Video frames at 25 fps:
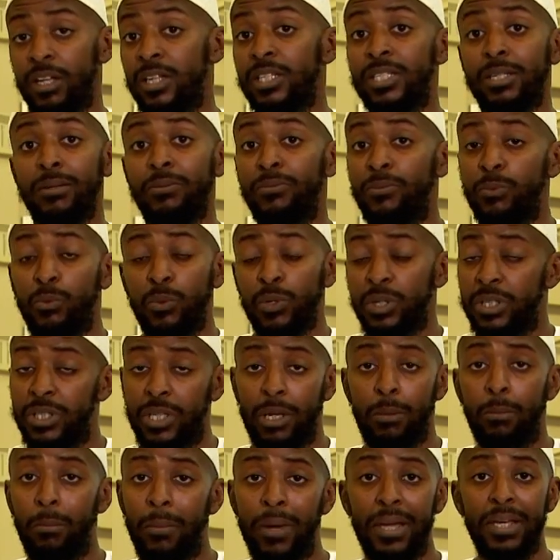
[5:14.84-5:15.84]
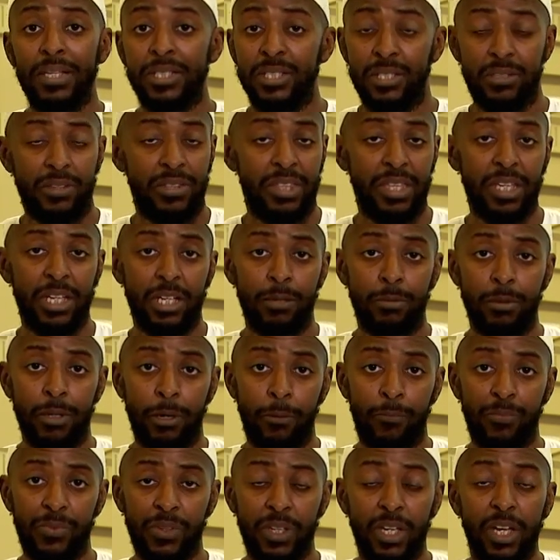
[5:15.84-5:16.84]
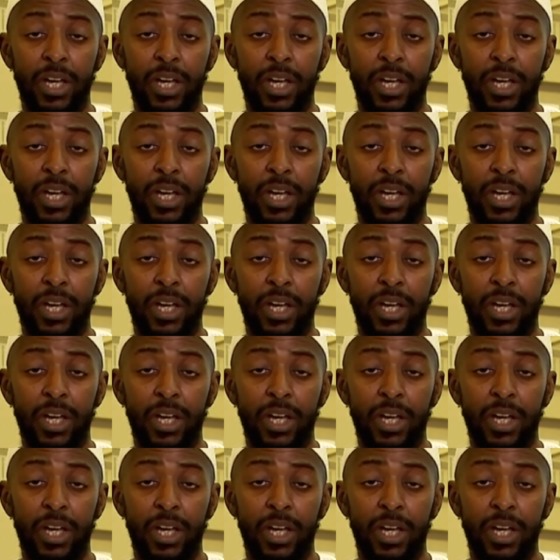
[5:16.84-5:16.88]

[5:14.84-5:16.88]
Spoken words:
Something which is amazing to think about.